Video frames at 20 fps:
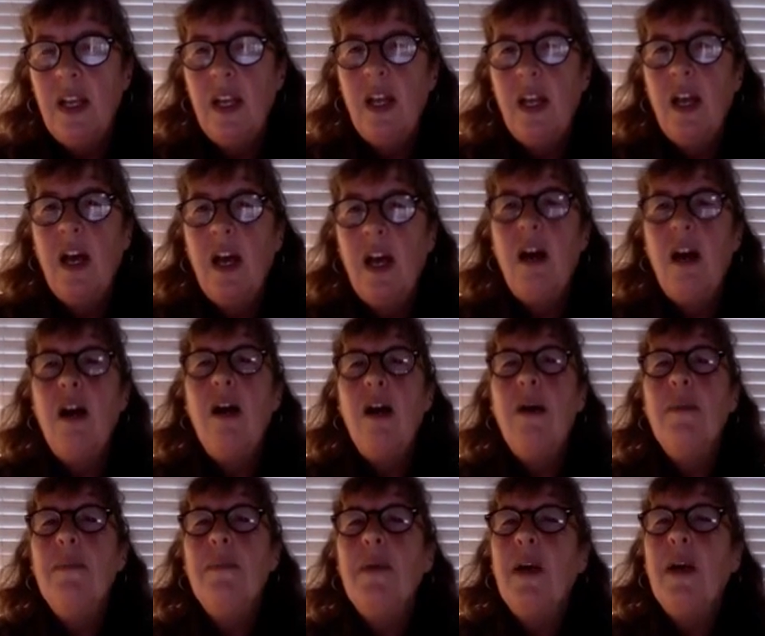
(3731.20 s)

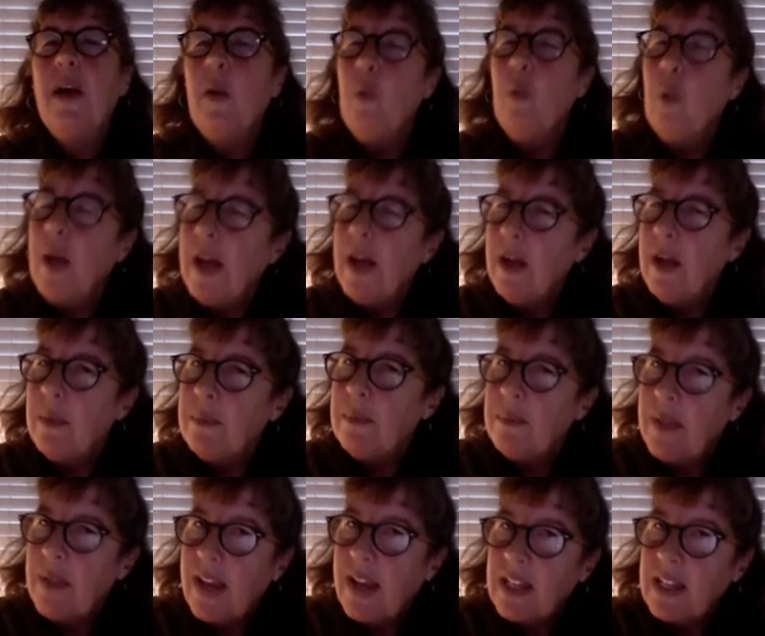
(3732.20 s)
Well,
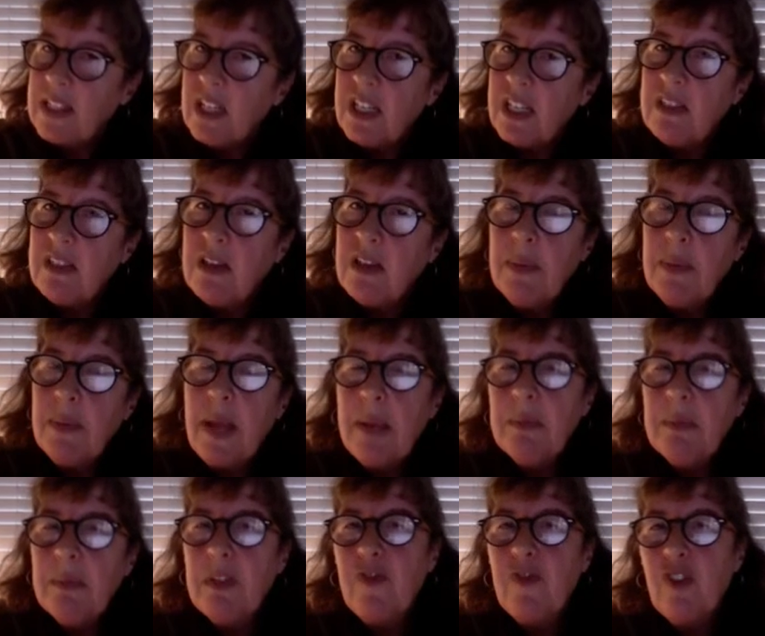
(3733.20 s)
actually,
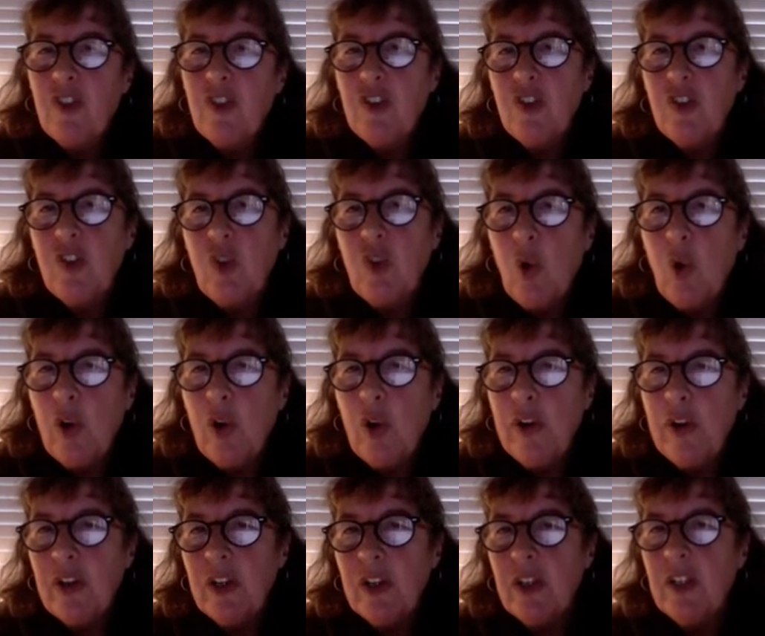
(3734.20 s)
sometimes first
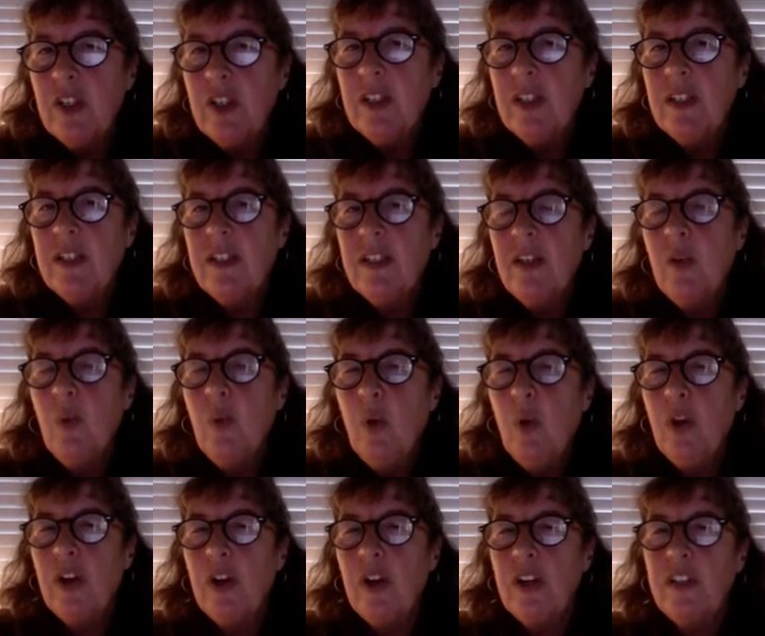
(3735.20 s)
order
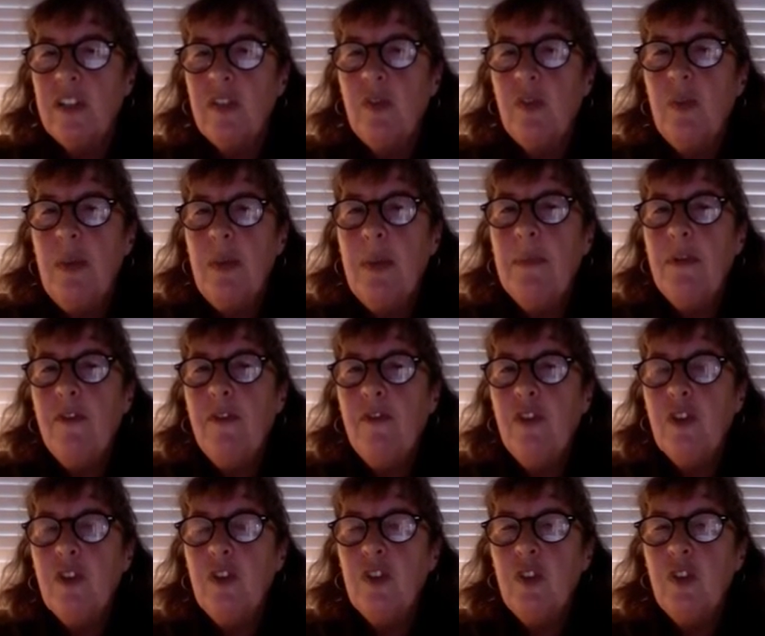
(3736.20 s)
works. Remember,
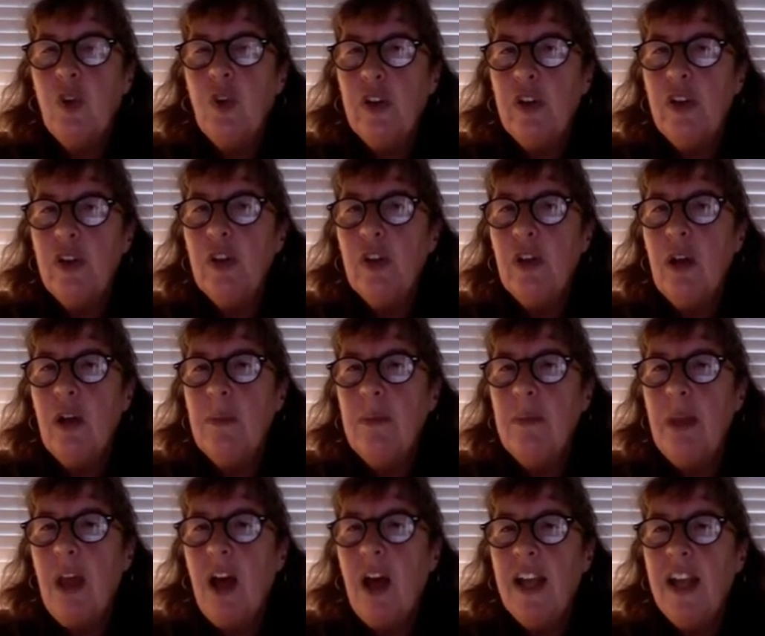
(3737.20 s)
first order
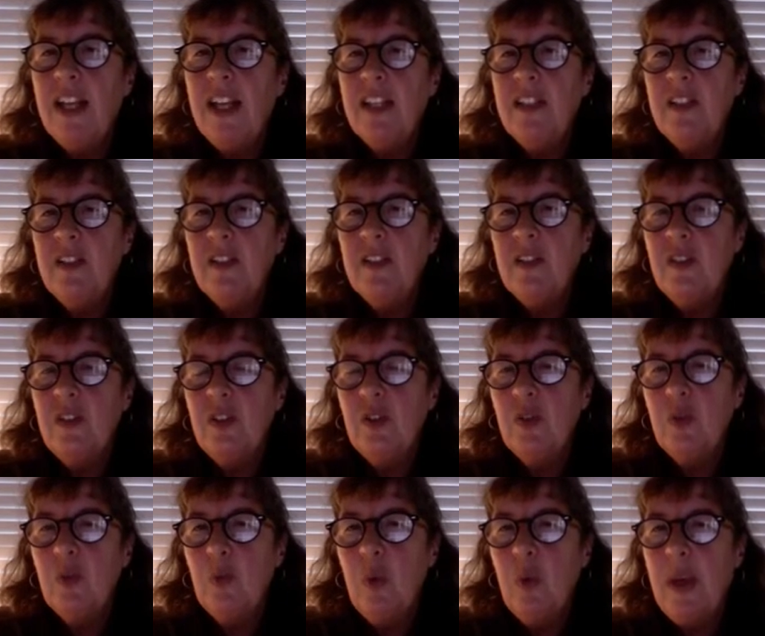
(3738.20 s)
applies
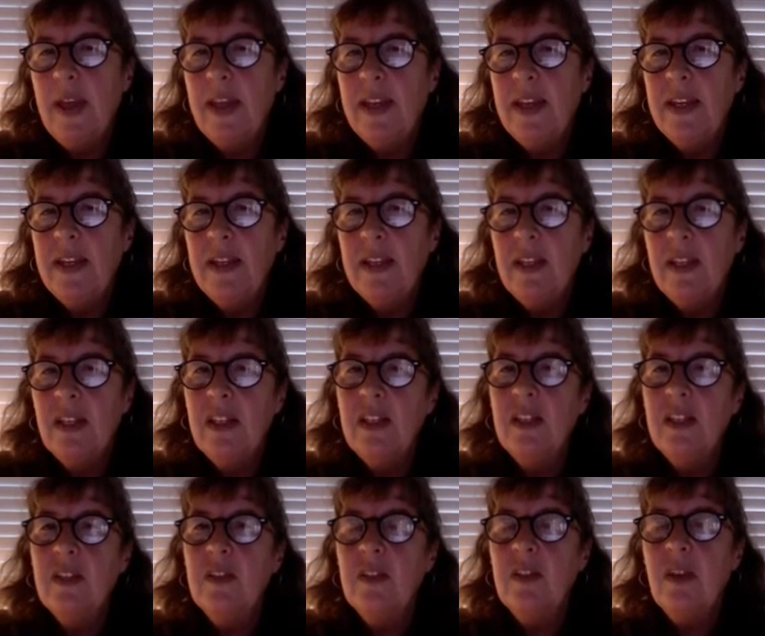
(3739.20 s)
to when the
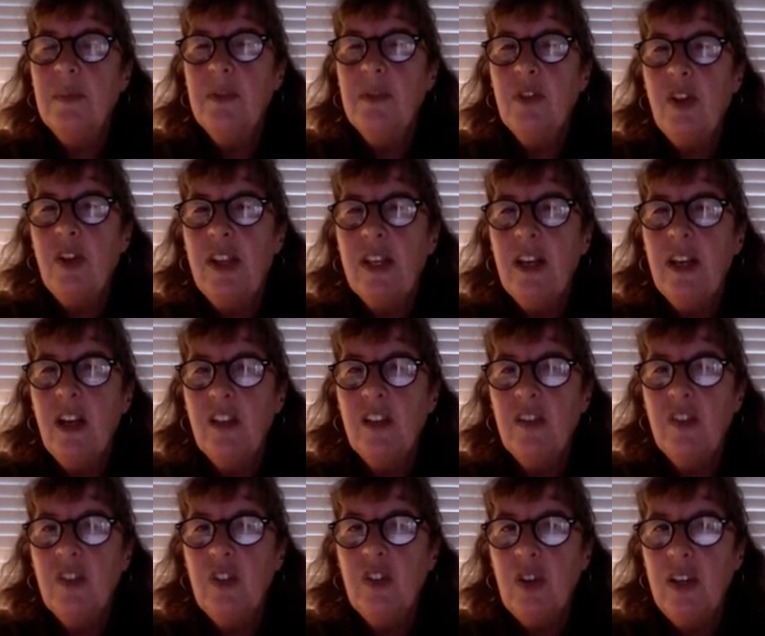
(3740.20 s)
substrate
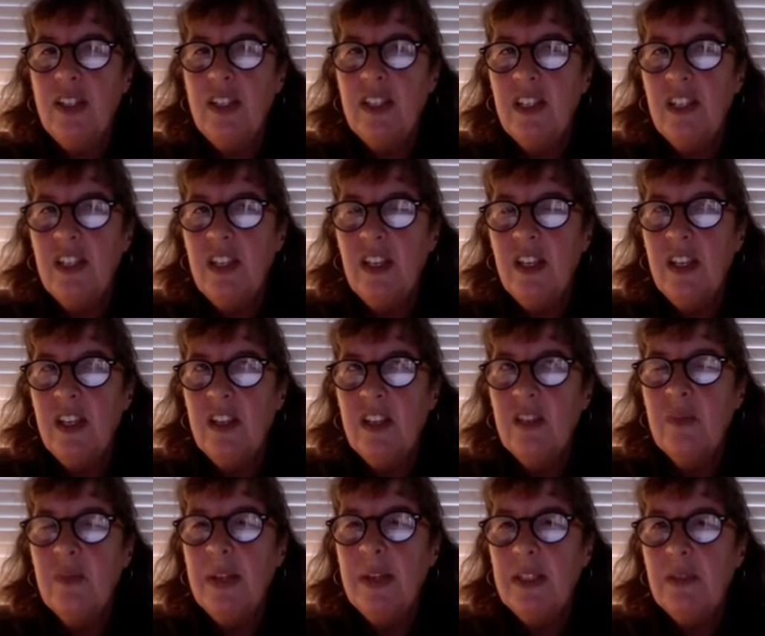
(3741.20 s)
concentration is
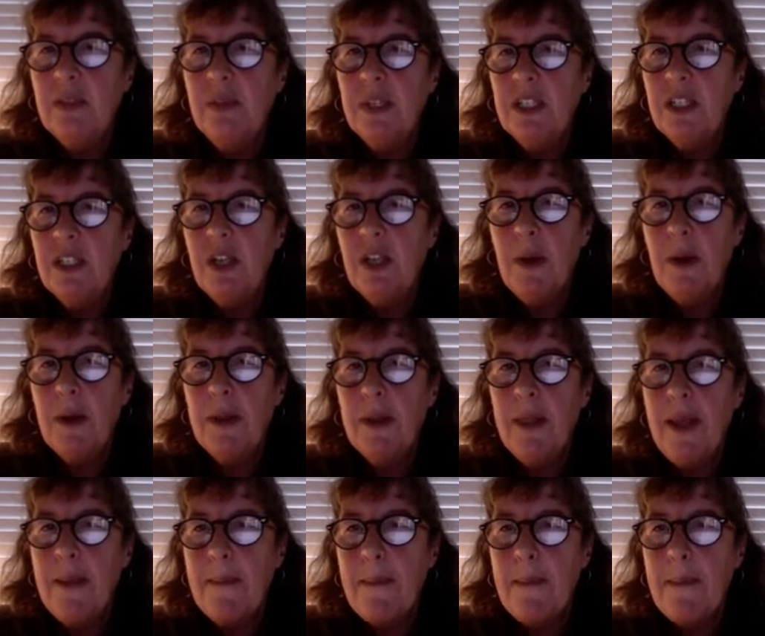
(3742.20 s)
much, much lower
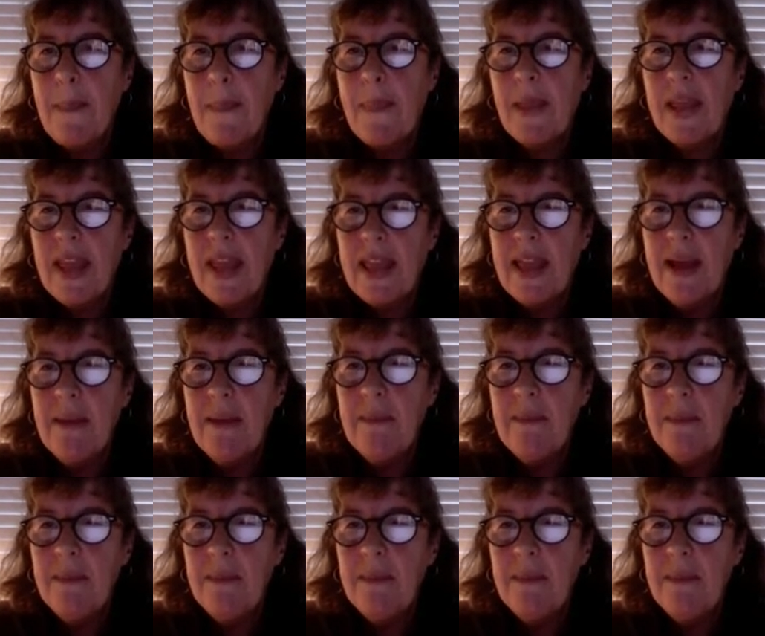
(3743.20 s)
than Km.